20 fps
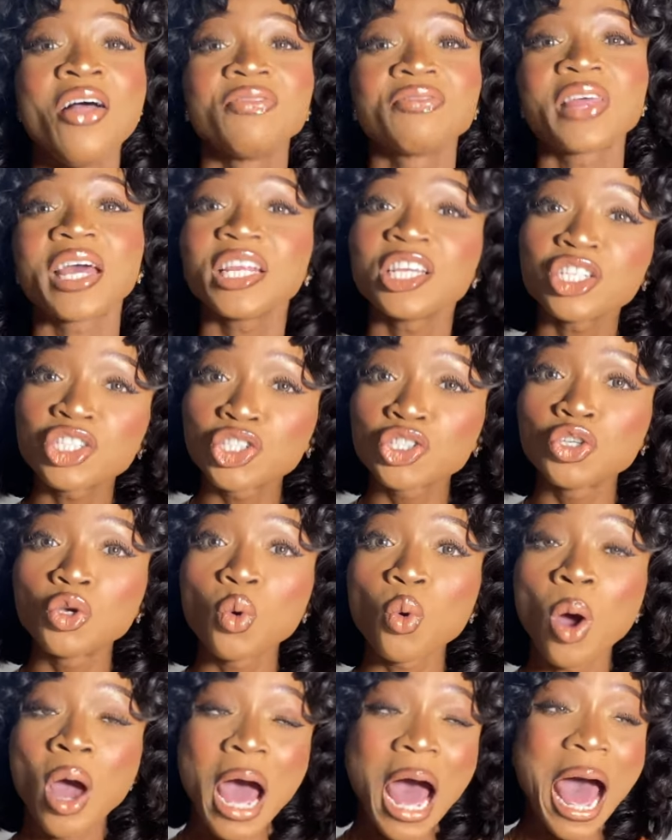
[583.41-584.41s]
That is you
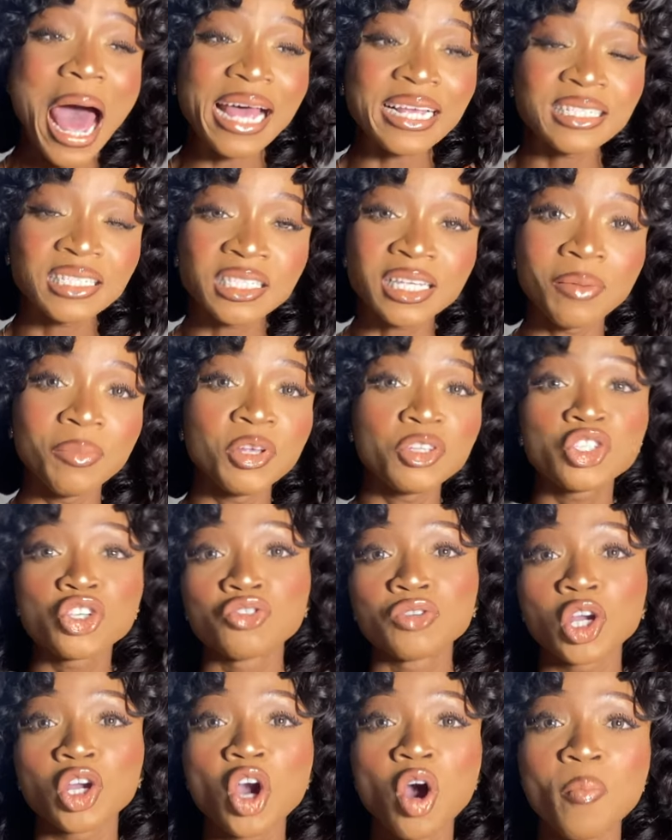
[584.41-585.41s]
asking me to
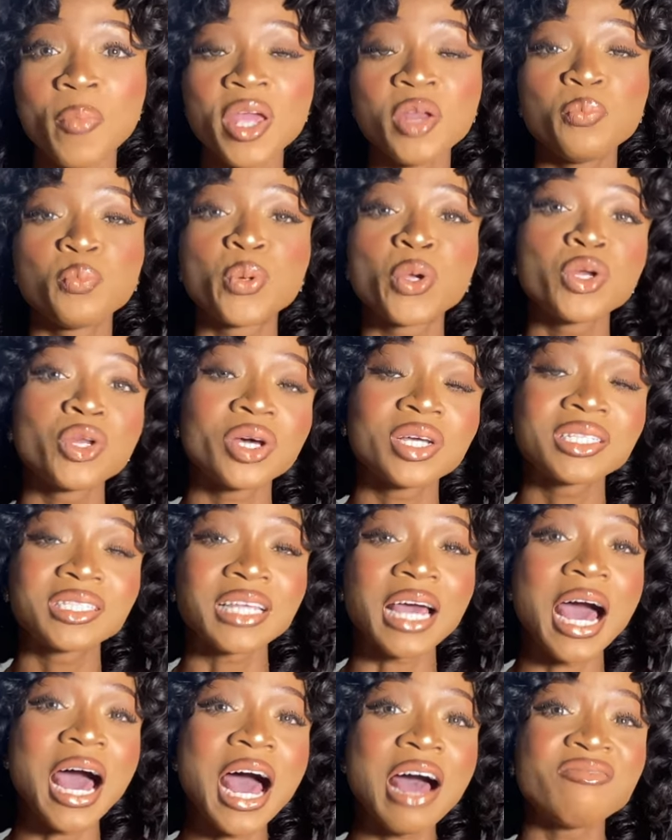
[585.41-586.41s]
recommend products
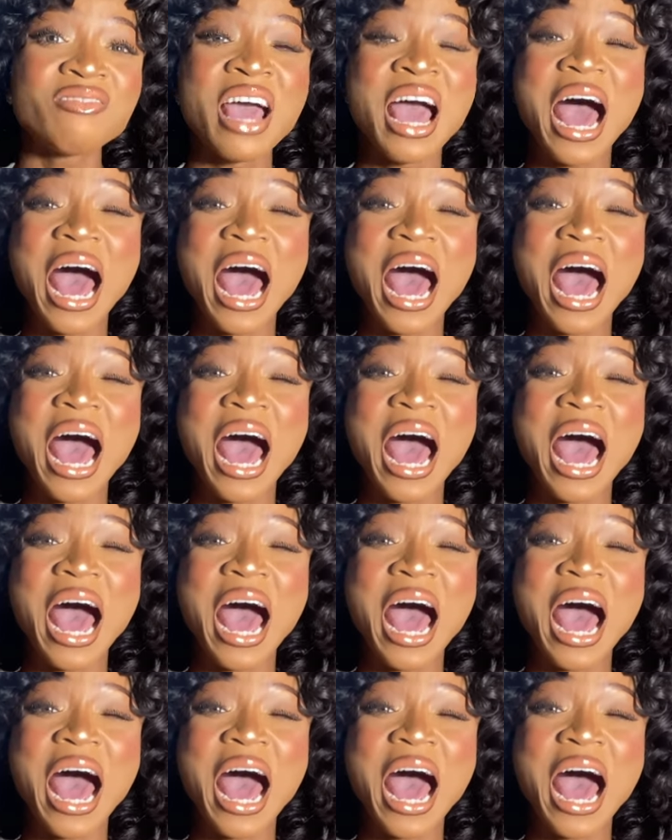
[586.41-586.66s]
that have